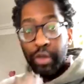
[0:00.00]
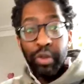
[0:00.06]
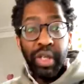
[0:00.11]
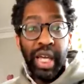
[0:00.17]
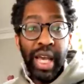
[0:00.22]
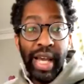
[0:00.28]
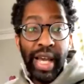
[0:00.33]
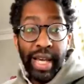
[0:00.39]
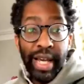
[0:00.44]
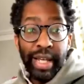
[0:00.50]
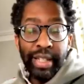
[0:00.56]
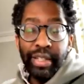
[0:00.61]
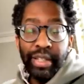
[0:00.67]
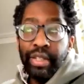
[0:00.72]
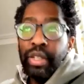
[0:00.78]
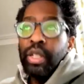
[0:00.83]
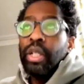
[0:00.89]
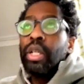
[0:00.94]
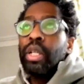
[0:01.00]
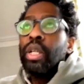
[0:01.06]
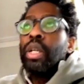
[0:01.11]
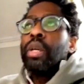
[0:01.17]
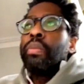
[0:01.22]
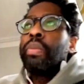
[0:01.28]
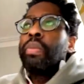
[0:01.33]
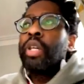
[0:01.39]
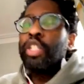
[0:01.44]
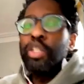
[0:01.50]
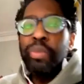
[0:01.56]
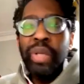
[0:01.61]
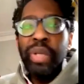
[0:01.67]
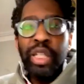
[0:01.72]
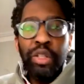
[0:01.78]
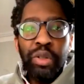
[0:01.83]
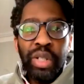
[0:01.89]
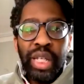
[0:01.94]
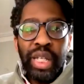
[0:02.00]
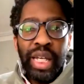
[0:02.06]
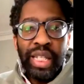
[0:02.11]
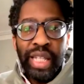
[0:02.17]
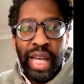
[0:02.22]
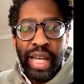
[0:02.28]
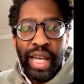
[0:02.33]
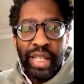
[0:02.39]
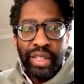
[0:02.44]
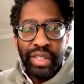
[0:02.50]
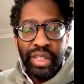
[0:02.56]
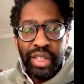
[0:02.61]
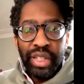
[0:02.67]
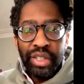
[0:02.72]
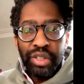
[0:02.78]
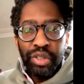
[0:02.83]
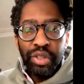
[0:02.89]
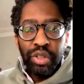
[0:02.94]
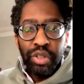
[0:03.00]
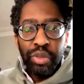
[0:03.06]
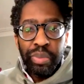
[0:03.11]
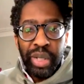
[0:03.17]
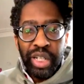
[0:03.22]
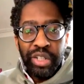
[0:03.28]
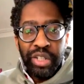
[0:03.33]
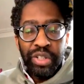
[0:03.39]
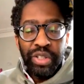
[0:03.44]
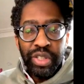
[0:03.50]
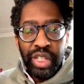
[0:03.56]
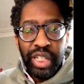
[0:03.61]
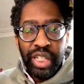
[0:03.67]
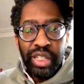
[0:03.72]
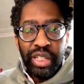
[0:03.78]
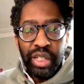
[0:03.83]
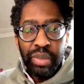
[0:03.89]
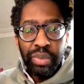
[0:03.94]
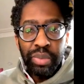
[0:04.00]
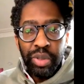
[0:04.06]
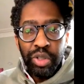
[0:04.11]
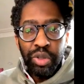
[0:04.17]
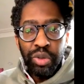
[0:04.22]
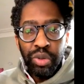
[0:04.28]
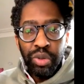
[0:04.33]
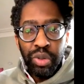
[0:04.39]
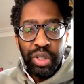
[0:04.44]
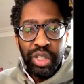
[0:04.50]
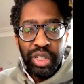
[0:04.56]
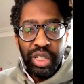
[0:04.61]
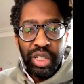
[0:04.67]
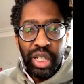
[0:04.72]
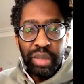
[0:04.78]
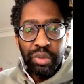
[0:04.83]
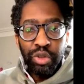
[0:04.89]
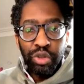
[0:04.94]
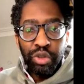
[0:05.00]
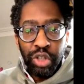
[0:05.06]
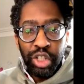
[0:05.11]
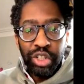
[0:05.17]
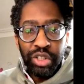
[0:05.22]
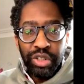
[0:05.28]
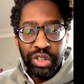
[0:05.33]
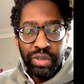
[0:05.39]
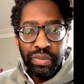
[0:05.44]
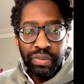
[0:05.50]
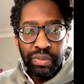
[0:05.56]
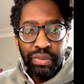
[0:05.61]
can, but you may not gain access to patient data because you're not in the same trust.